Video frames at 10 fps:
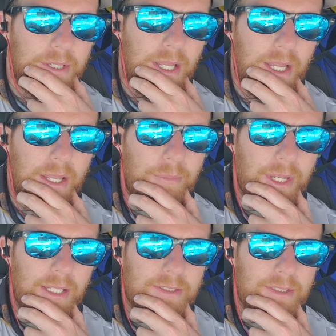And
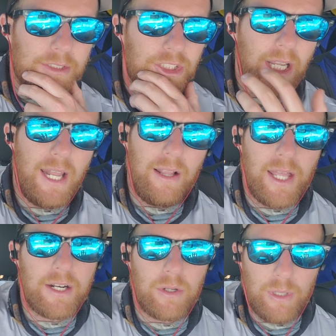we had, she had a
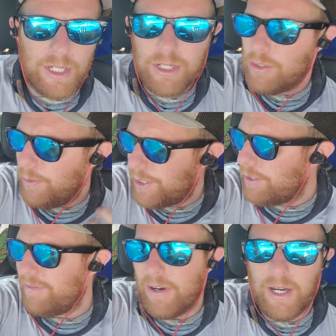lot of questions, which
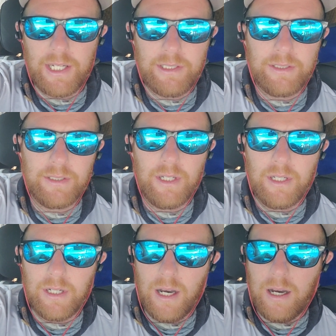is fine.
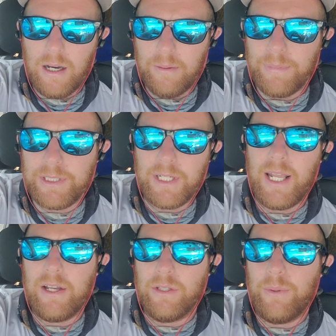Um, but
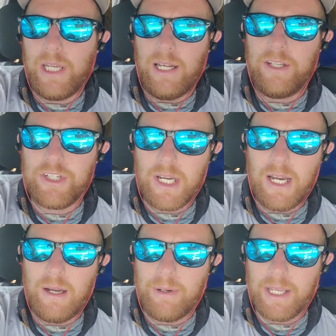today on the way to the
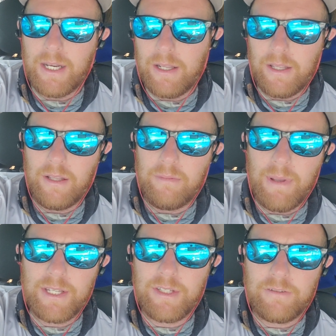job, I get a
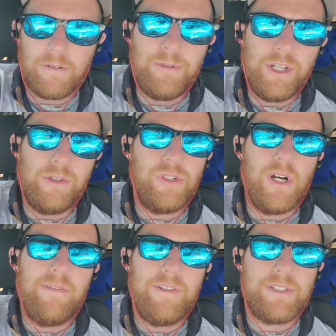message from Jill's
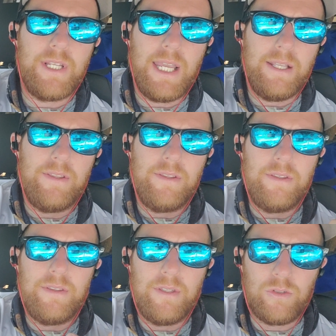office saying
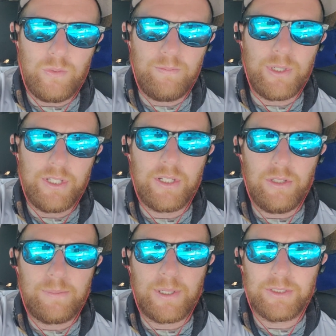this
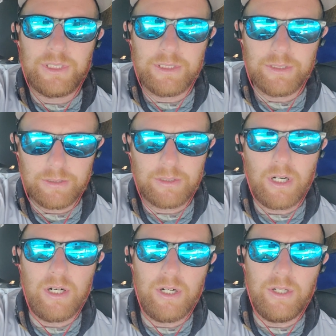particular person
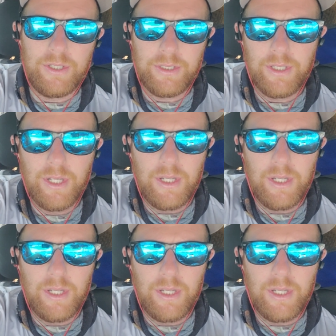called and